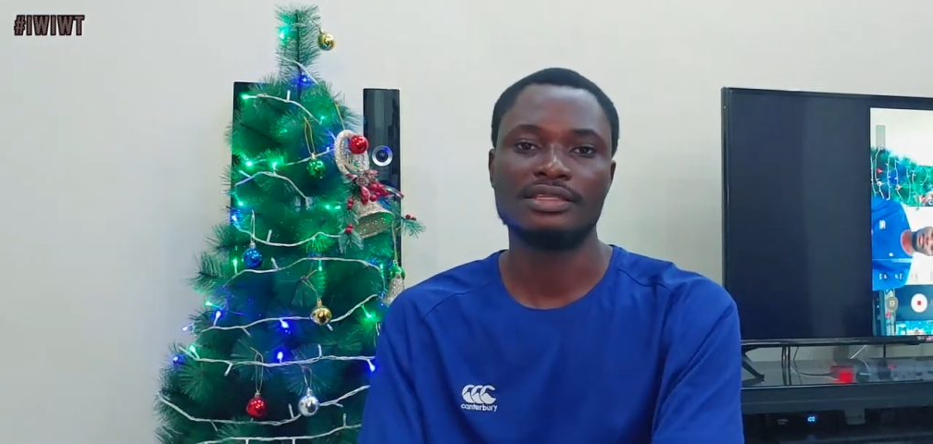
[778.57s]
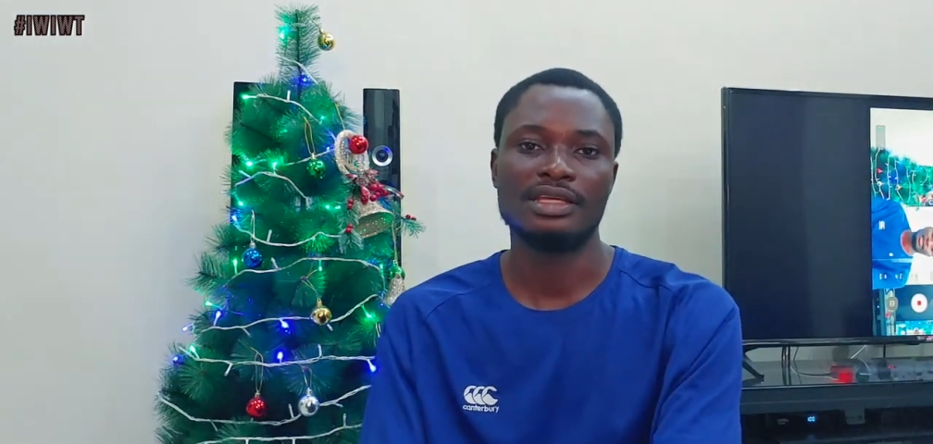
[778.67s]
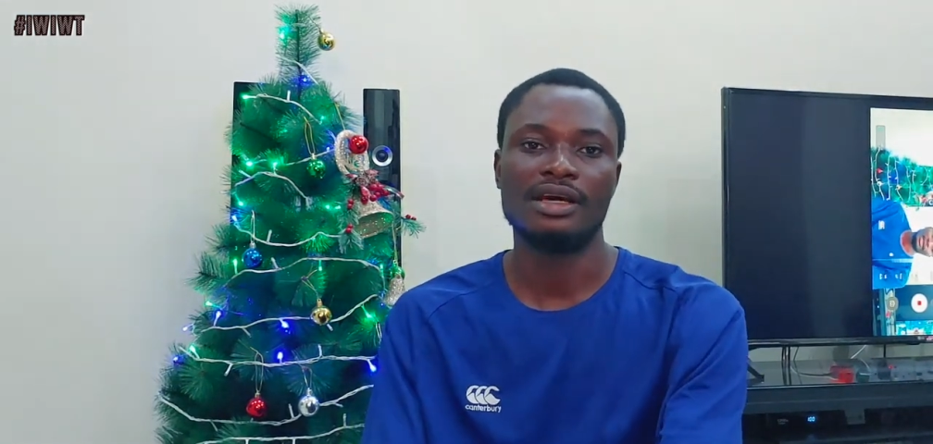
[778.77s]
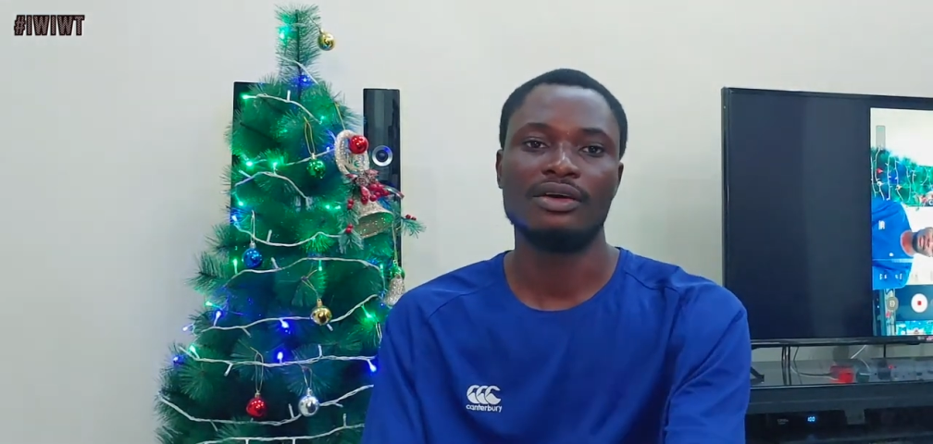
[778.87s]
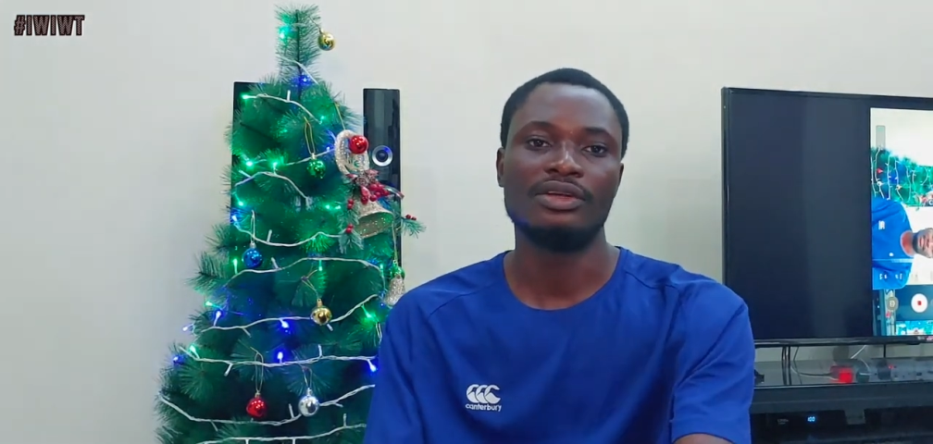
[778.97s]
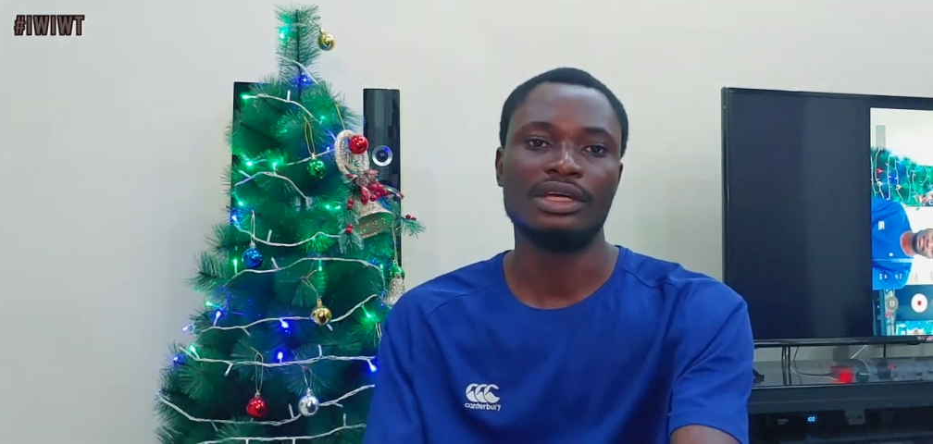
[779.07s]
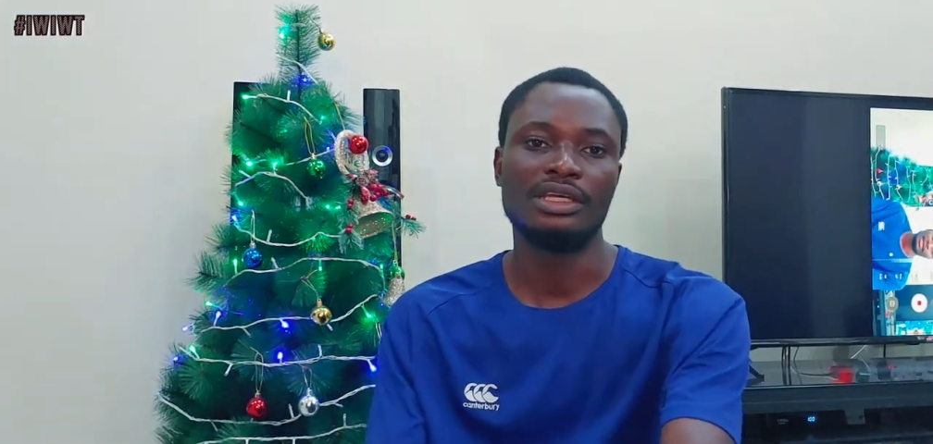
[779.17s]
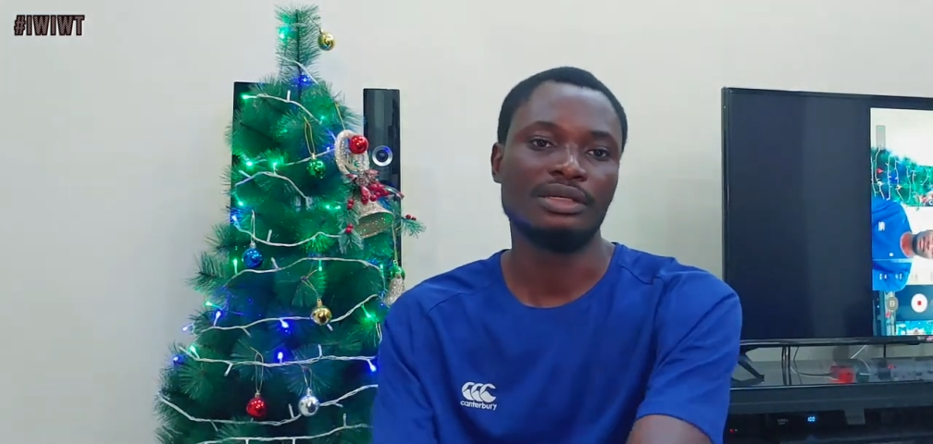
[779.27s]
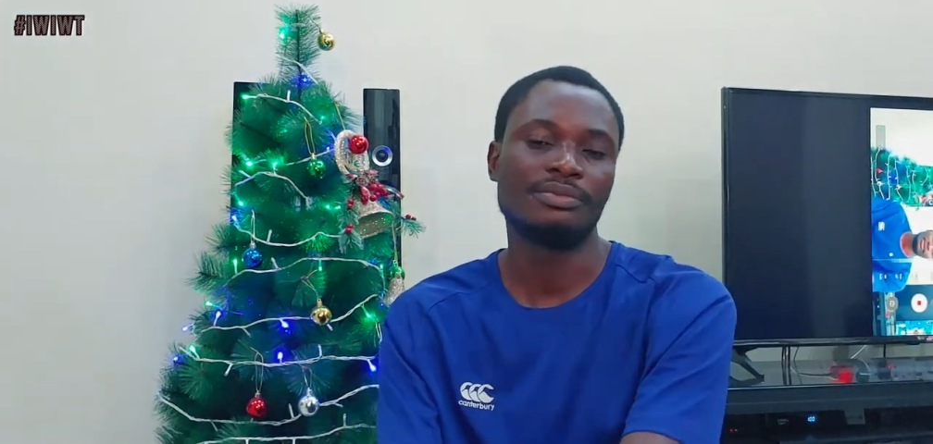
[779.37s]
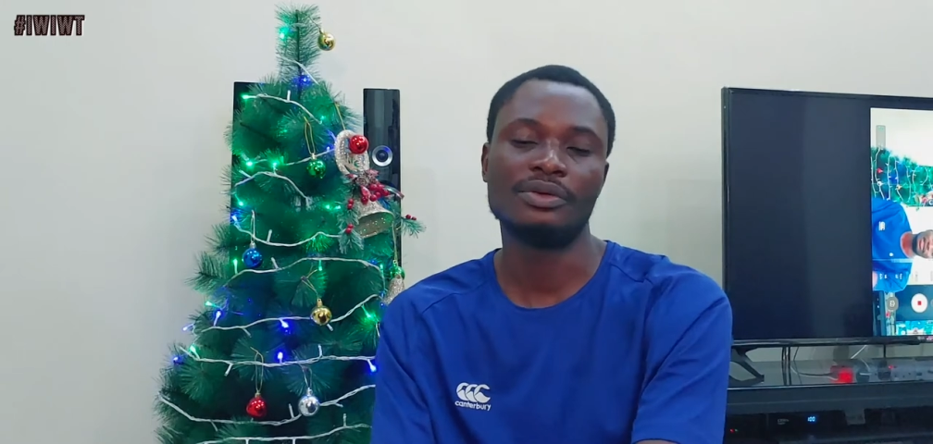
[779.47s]
how they
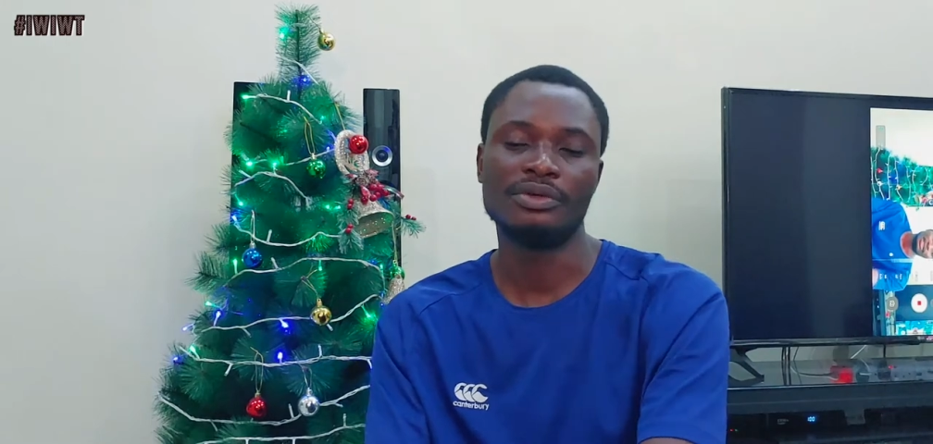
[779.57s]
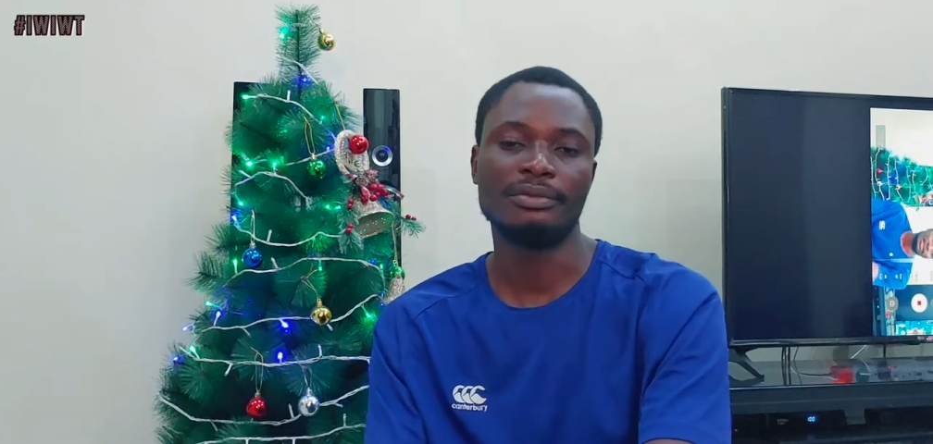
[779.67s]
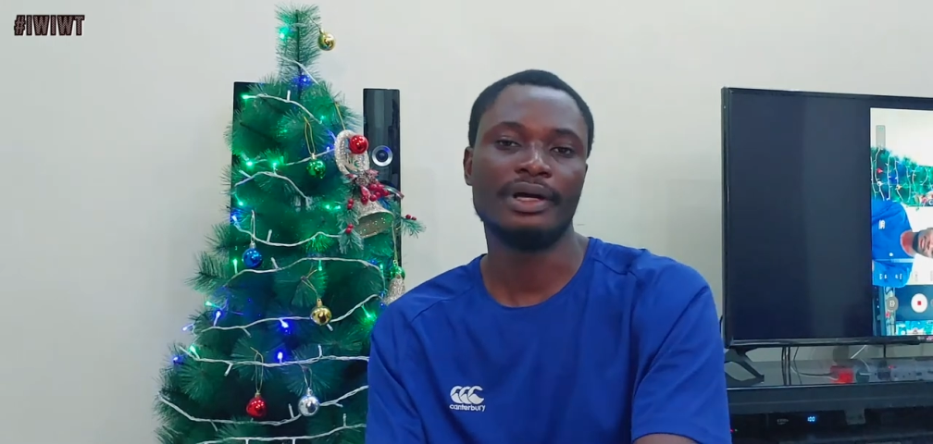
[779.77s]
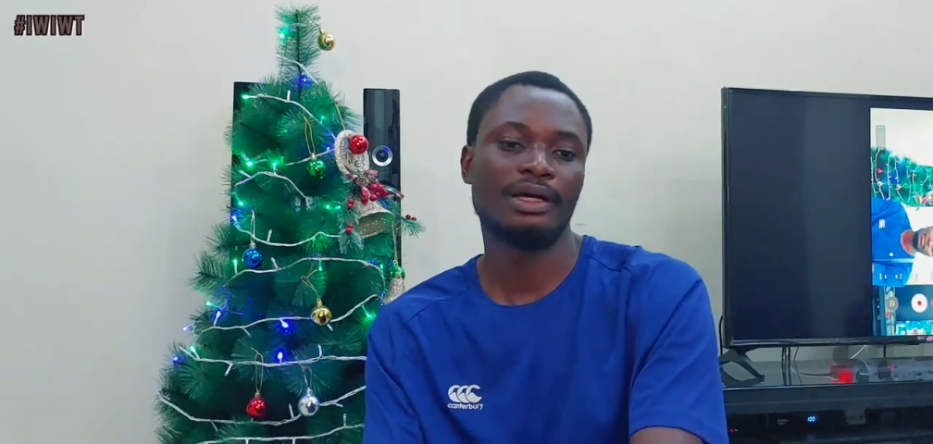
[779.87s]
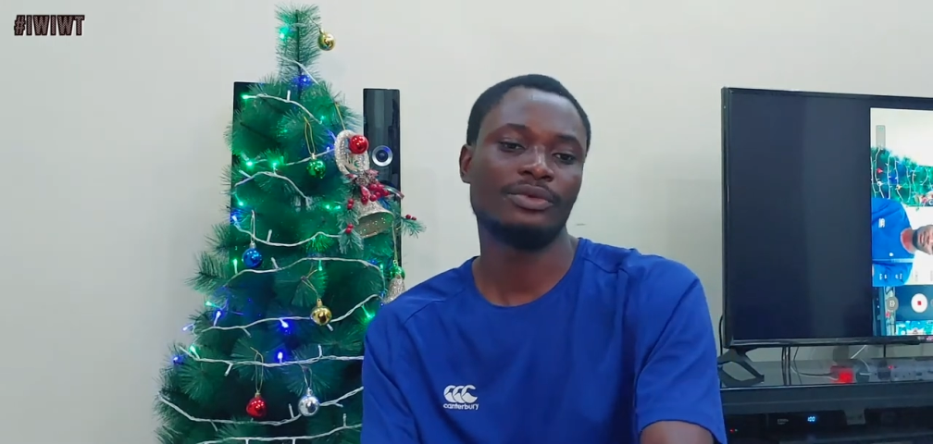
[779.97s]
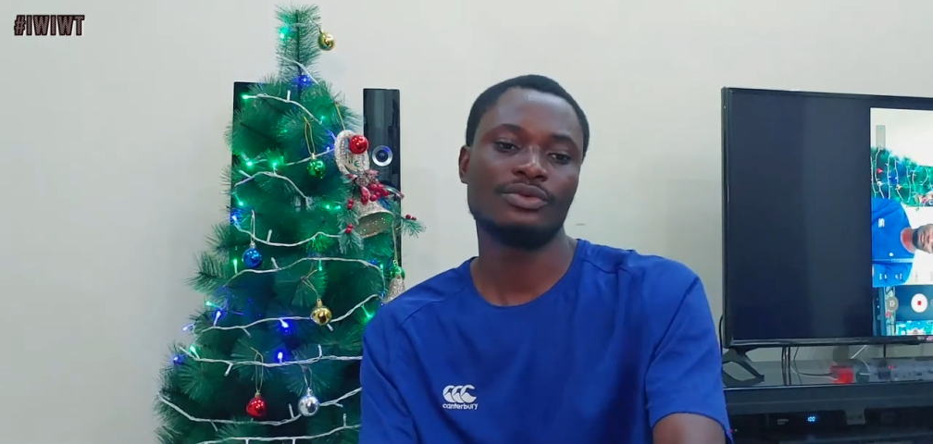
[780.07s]
interfere with the Bible.